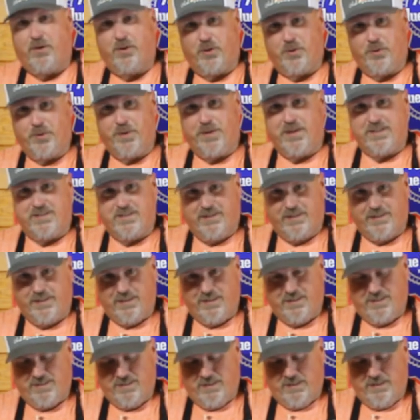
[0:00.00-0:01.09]
cool this
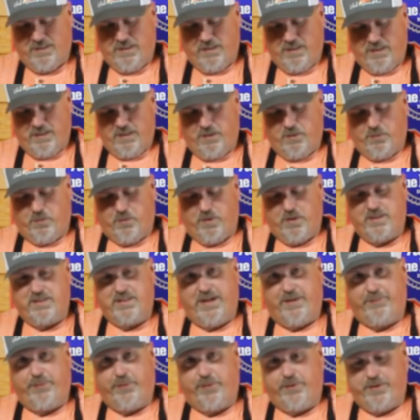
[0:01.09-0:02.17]
looks once
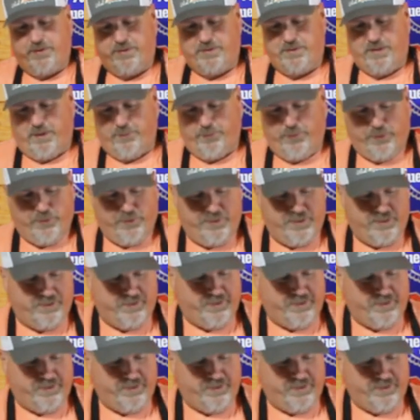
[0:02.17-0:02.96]
I pour, start pouring this